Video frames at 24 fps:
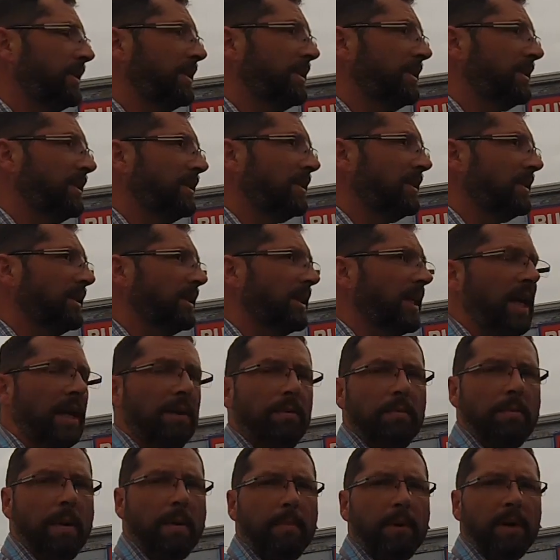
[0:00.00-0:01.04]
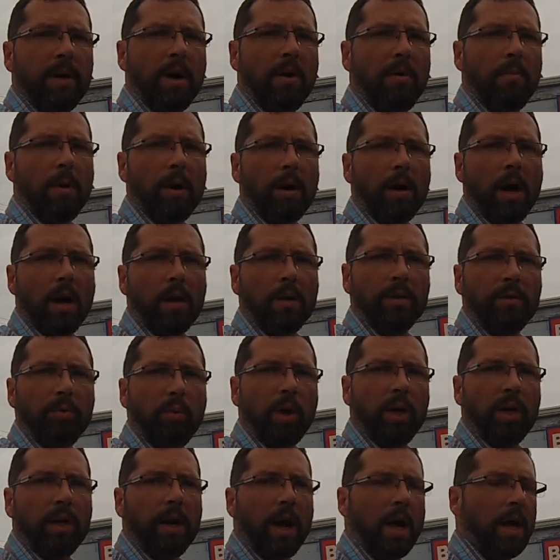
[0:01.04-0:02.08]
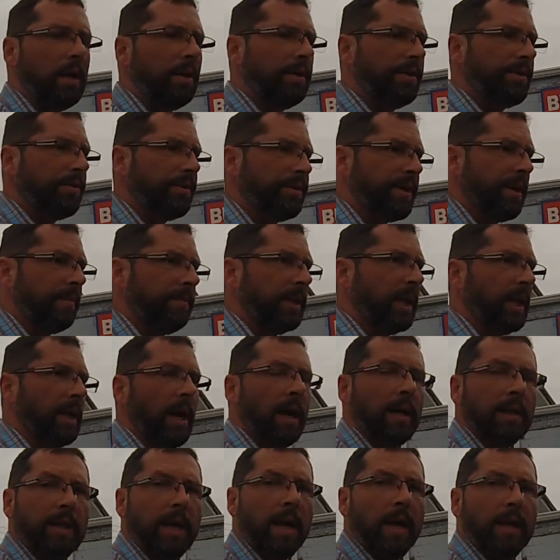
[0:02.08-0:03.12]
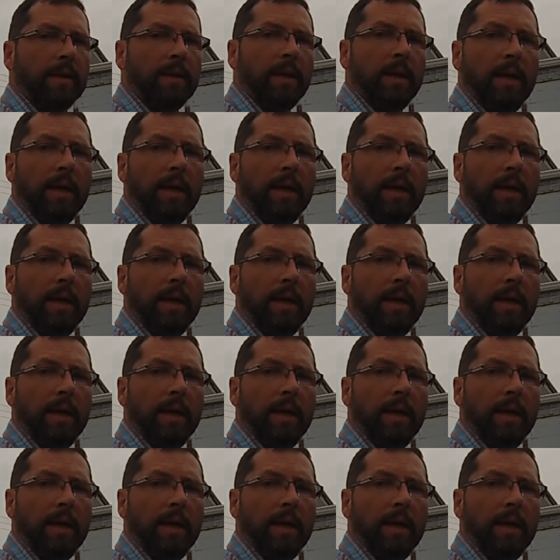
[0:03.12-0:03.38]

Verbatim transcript: I can't remember now about $120 or something like that